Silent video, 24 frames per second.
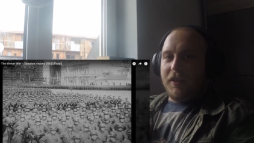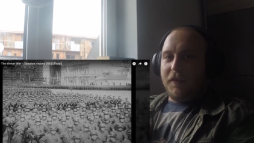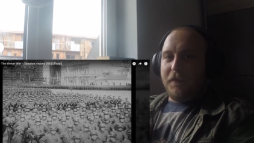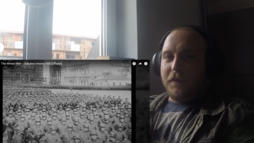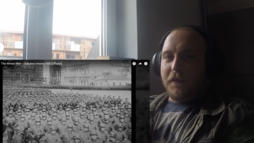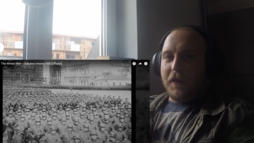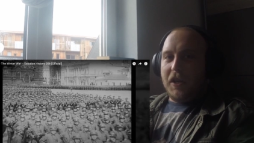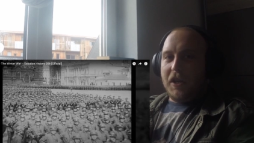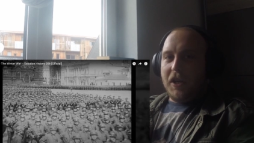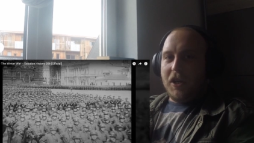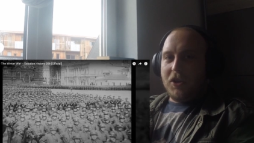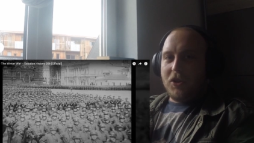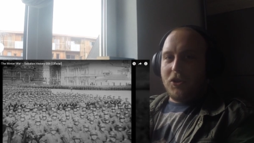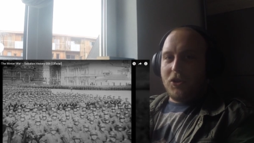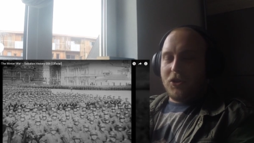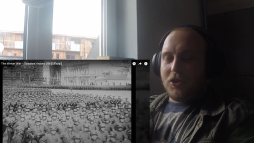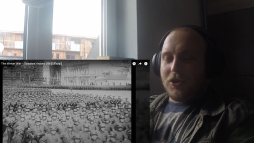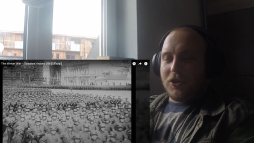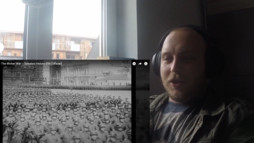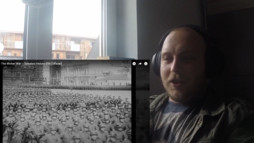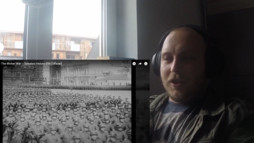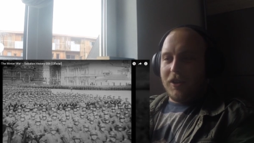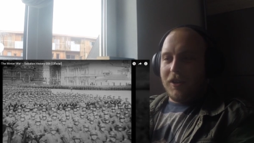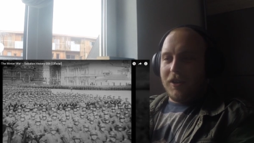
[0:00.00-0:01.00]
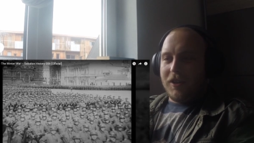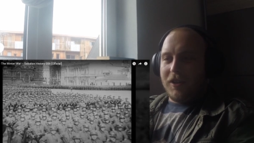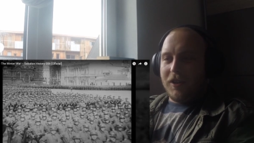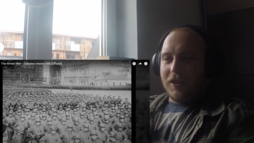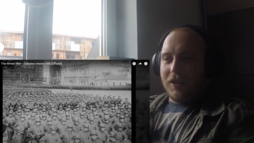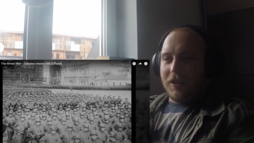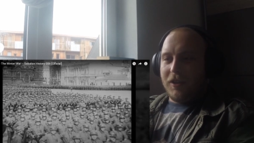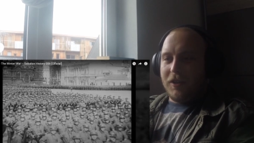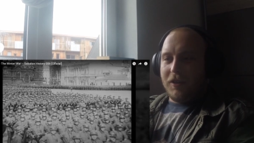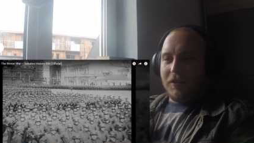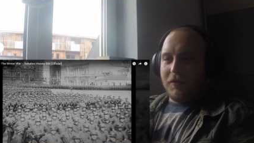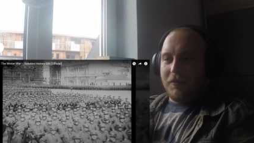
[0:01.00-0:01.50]
the Finnish
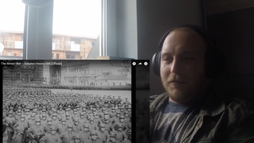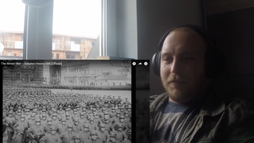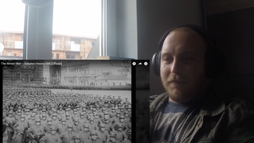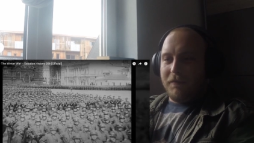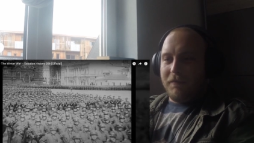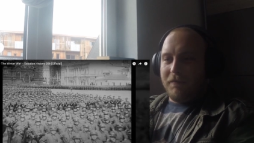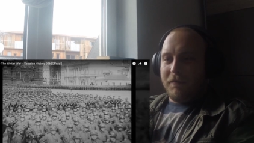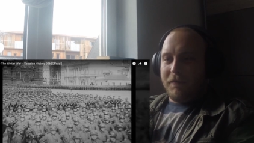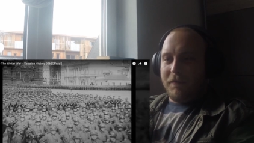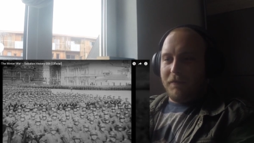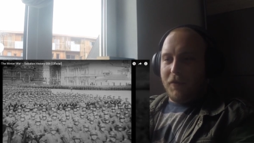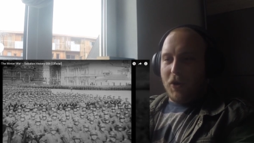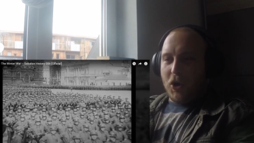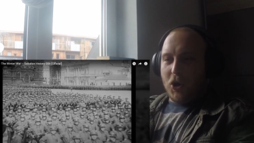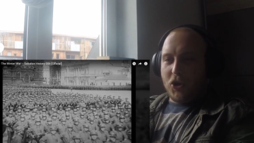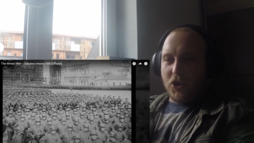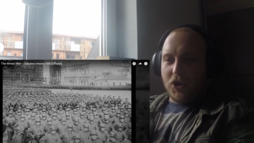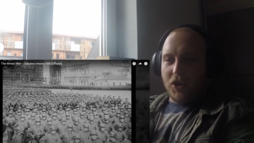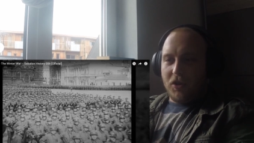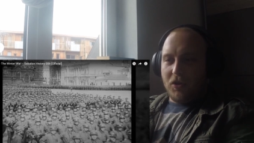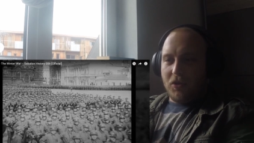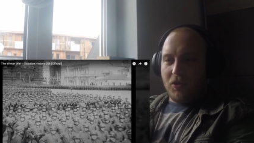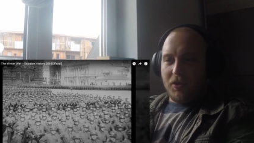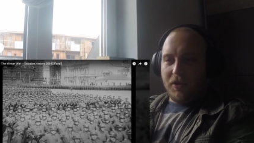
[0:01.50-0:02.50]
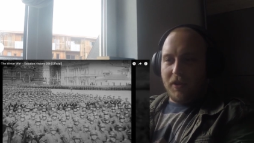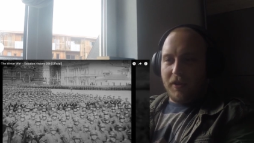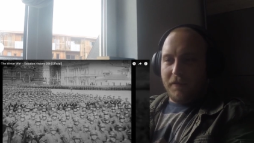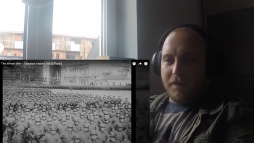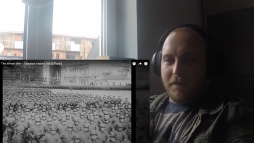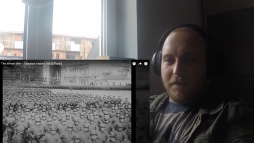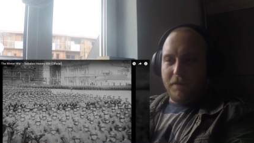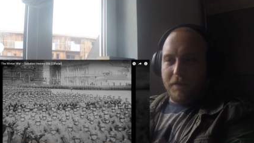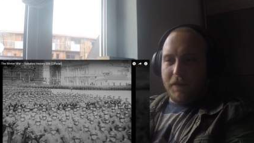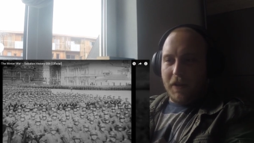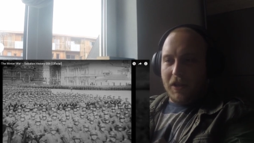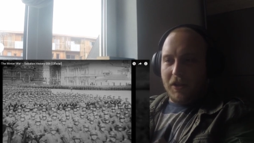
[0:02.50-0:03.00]
version or the
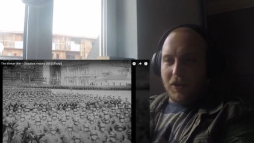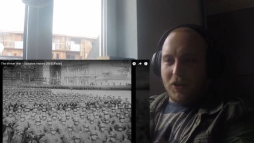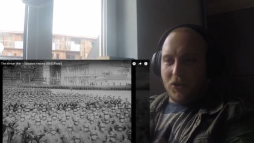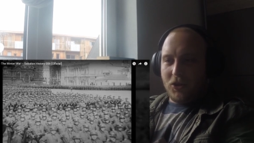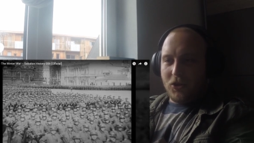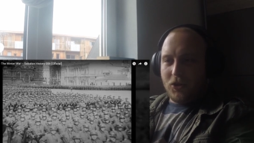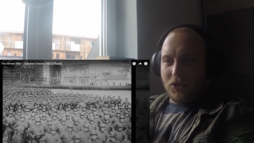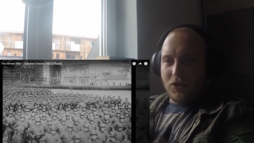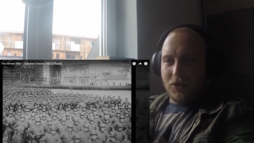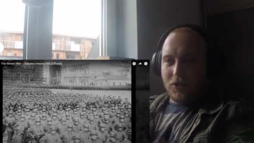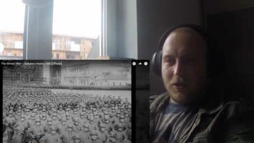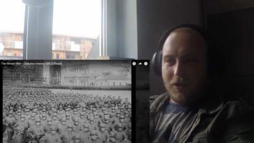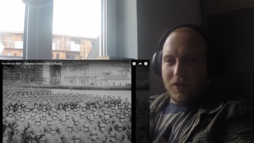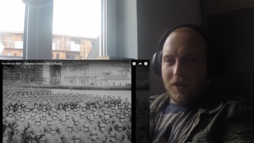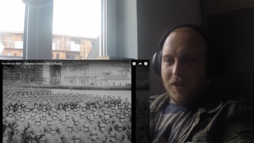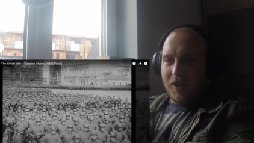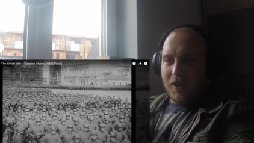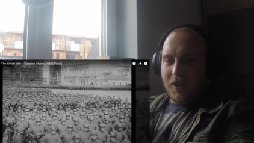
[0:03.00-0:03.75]
Finnish